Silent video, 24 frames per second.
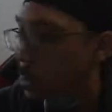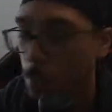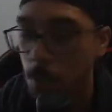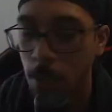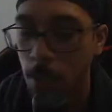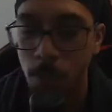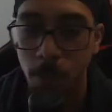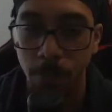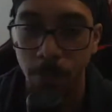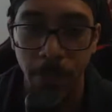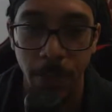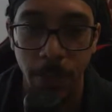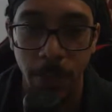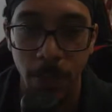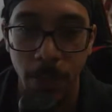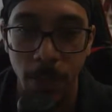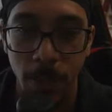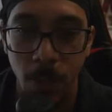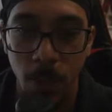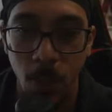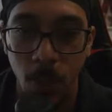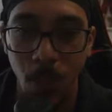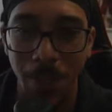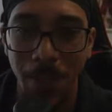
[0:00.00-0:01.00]

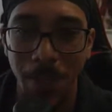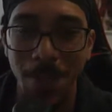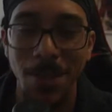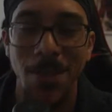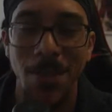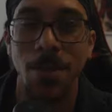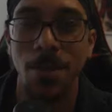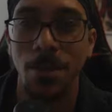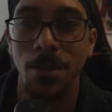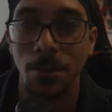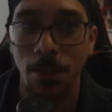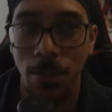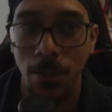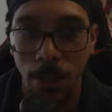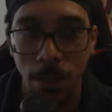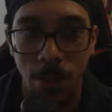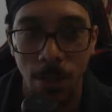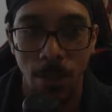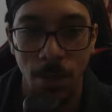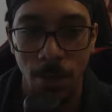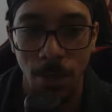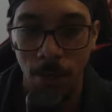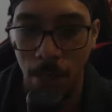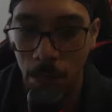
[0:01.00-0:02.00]
Experiencing a winter
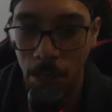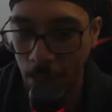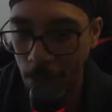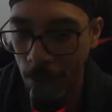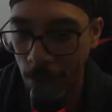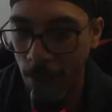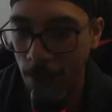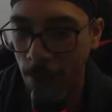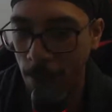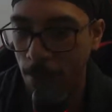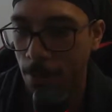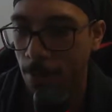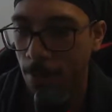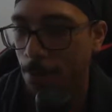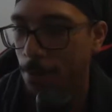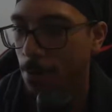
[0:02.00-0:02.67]
this year.